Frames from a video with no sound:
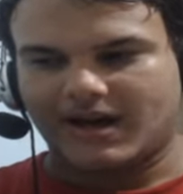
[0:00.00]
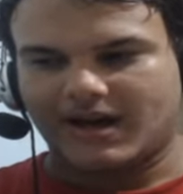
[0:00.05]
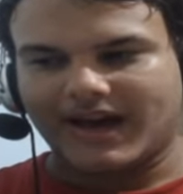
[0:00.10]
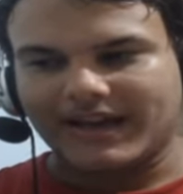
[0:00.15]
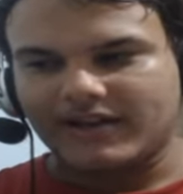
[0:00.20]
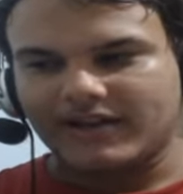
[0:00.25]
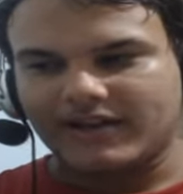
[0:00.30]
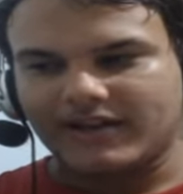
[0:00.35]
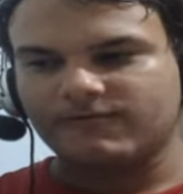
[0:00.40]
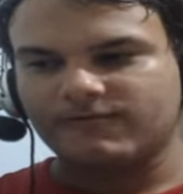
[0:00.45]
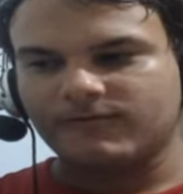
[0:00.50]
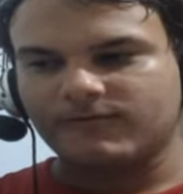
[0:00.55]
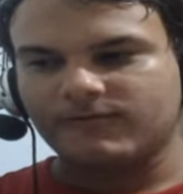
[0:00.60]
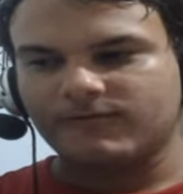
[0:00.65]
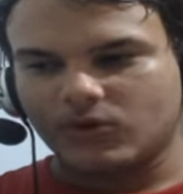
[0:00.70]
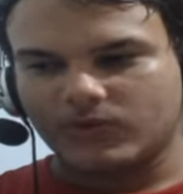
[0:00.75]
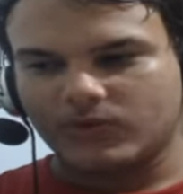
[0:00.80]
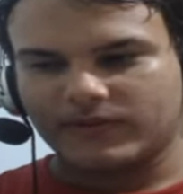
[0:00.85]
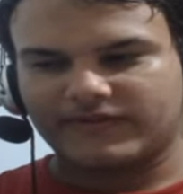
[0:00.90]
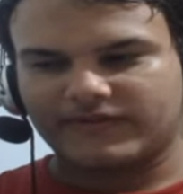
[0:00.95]
I don't
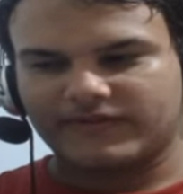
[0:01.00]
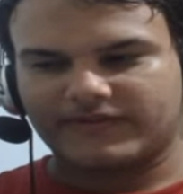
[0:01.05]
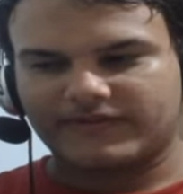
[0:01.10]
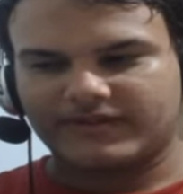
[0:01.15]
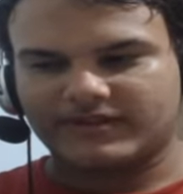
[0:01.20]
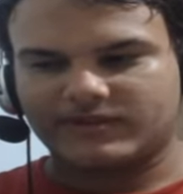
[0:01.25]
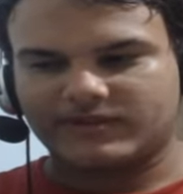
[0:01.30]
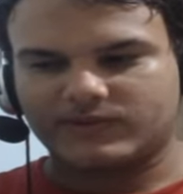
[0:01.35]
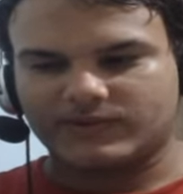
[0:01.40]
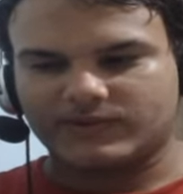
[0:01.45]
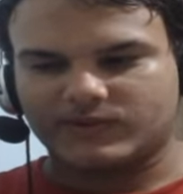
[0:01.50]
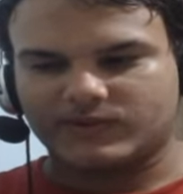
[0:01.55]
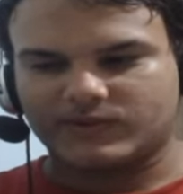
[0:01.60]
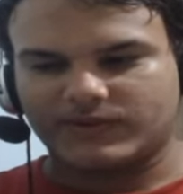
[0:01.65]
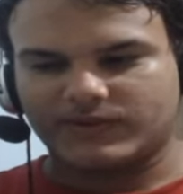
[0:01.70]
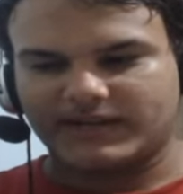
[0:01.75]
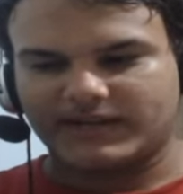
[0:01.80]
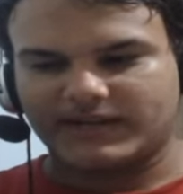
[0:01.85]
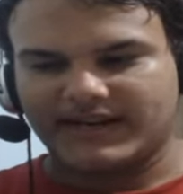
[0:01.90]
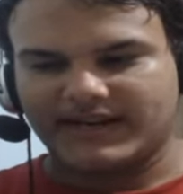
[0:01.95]
know if this
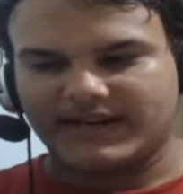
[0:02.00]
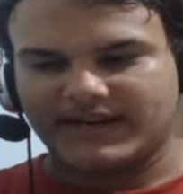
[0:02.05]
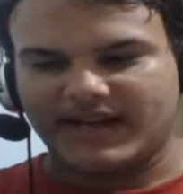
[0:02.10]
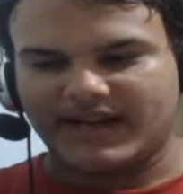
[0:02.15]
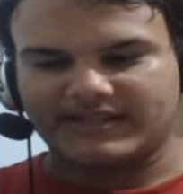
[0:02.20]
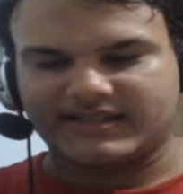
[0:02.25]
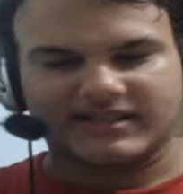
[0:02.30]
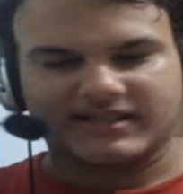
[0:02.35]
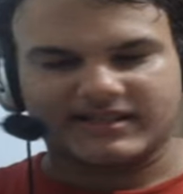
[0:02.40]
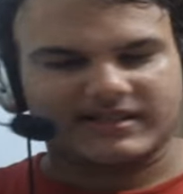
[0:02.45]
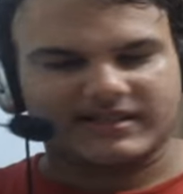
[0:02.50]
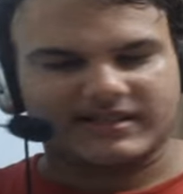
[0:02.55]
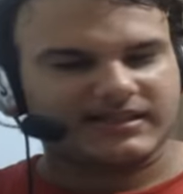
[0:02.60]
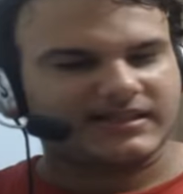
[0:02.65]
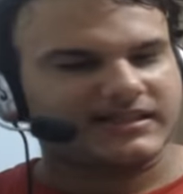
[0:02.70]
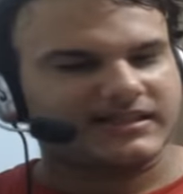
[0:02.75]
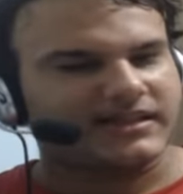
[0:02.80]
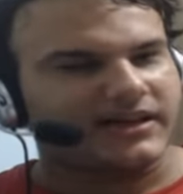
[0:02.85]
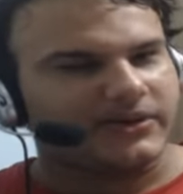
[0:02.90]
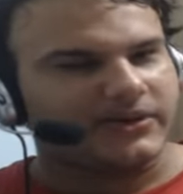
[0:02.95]
was really
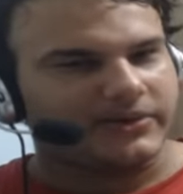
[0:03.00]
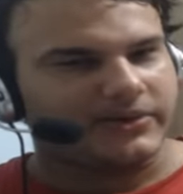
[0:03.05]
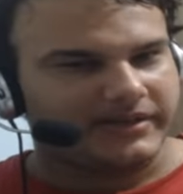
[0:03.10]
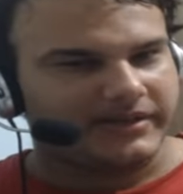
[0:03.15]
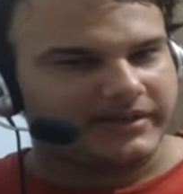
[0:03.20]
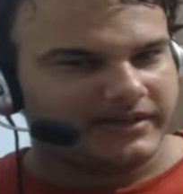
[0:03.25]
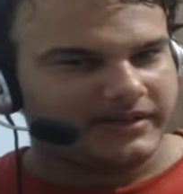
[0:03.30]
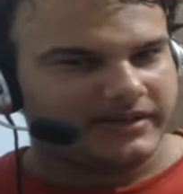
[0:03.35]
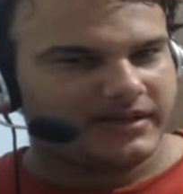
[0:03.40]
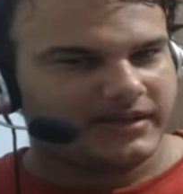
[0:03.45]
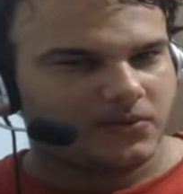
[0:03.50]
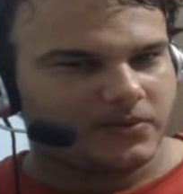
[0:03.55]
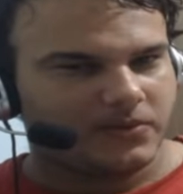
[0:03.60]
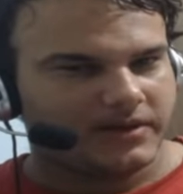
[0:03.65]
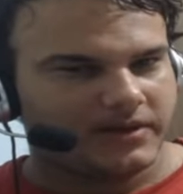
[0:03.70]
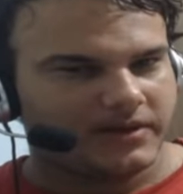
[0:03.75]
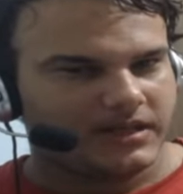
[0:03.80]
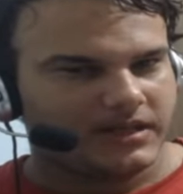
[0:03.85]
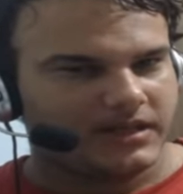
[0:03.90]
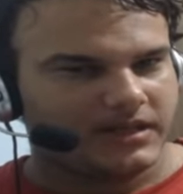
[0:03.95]
necessary in a
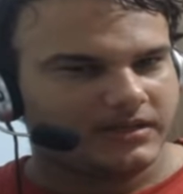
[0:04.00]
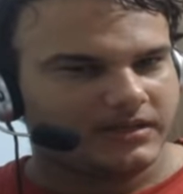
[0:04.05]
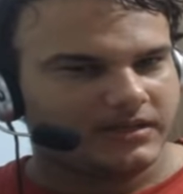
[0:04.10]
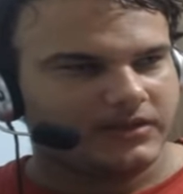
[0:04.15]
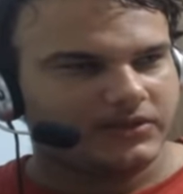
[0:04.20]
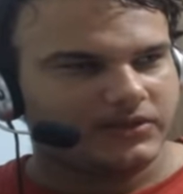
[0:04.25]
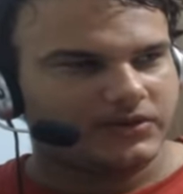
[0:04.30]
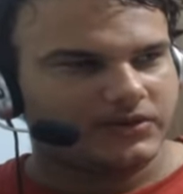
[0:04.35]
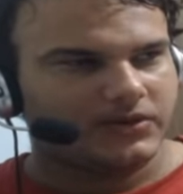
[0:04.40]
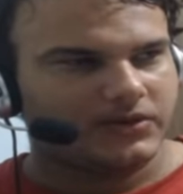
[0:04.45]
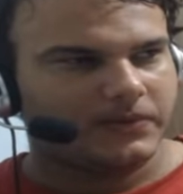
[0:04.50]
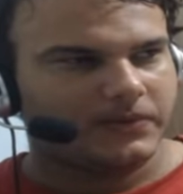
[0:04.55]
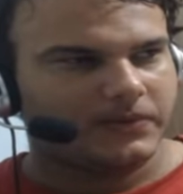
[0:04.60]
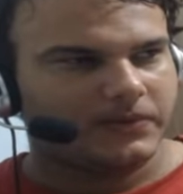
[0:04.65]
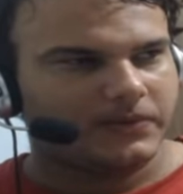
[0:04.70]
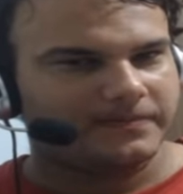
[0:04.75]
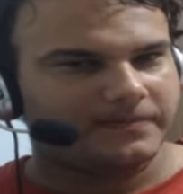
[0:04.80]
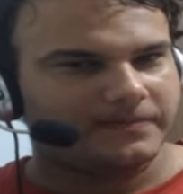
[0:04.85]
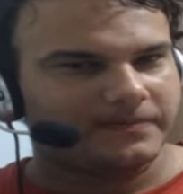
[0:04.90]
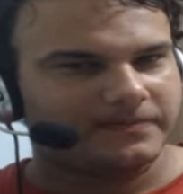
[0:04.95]
way, you know?
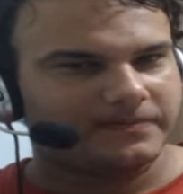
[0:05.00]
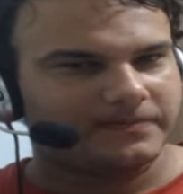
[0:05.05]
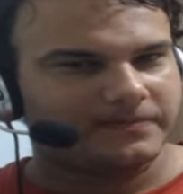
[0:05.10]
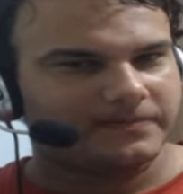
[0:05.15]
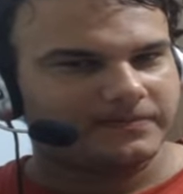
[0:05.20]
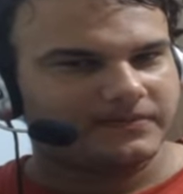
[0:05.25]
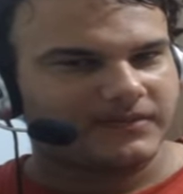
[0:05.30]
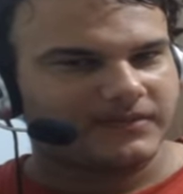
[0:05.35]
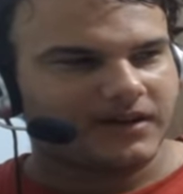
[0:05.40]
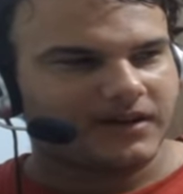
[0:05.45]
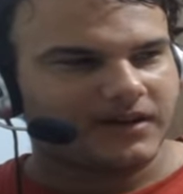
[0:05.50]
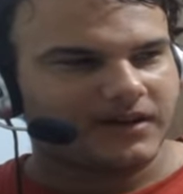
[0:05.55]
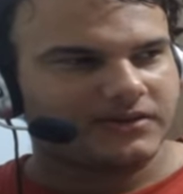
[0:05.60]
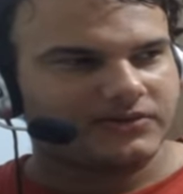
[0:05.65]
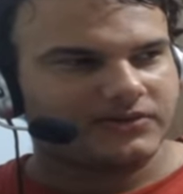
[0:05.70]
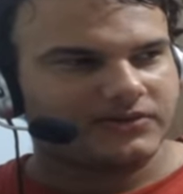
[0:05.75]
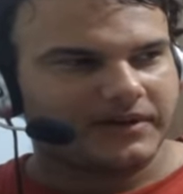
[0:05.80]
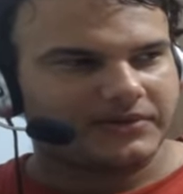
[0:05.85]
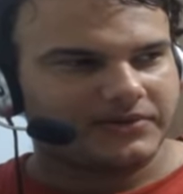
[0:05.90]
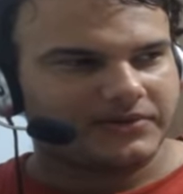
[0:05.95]
I'm gonna
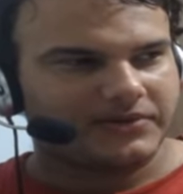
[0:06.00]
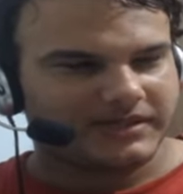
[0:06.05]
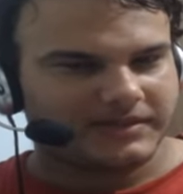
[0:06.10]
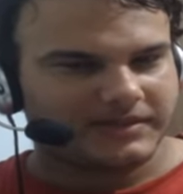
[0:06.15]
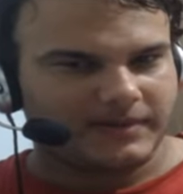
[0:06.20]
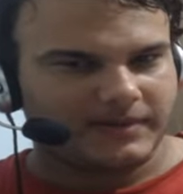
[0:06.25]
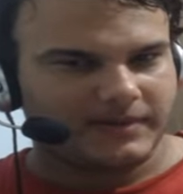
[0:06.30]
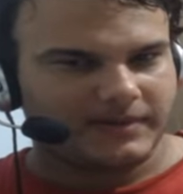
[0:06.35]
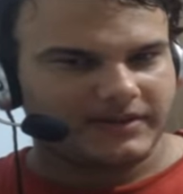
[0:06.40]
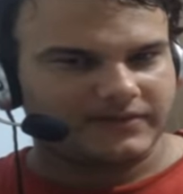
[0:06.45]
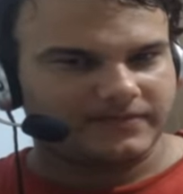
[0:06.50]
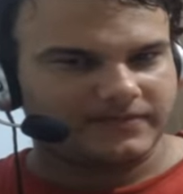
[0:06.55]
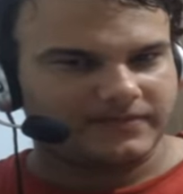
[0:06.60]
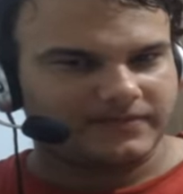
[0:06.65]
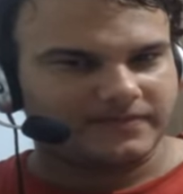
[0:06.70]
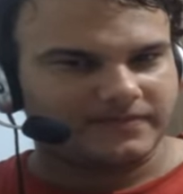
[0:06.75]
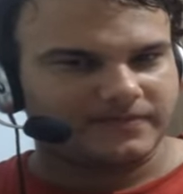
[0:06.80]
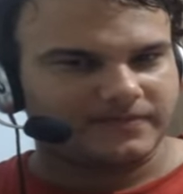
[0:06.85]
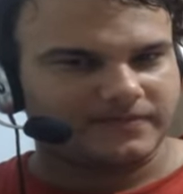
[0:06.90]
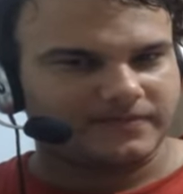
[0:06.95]
try to explain.
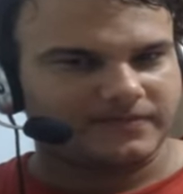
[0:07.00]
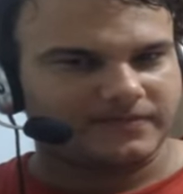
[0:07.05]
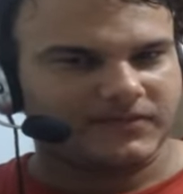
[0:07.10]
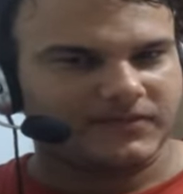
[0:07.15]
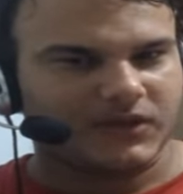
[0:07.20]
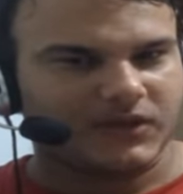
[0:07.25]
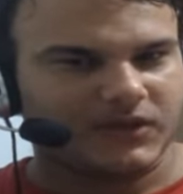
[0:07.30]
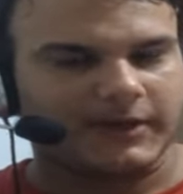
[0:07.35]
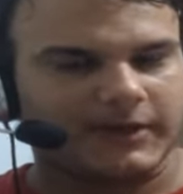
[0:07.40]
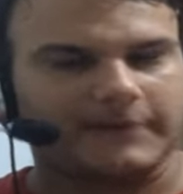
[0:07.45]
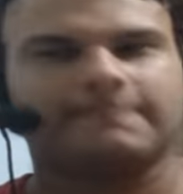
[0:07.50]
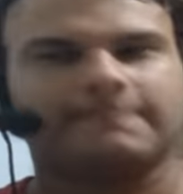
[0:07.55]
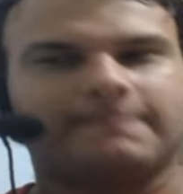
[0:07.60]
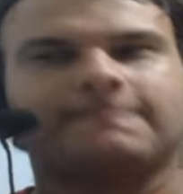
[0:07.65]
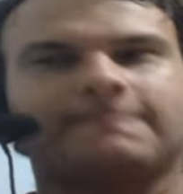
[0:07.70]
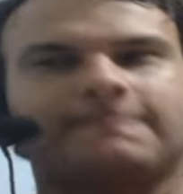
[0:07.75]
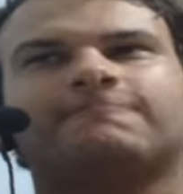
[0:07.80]
Okay.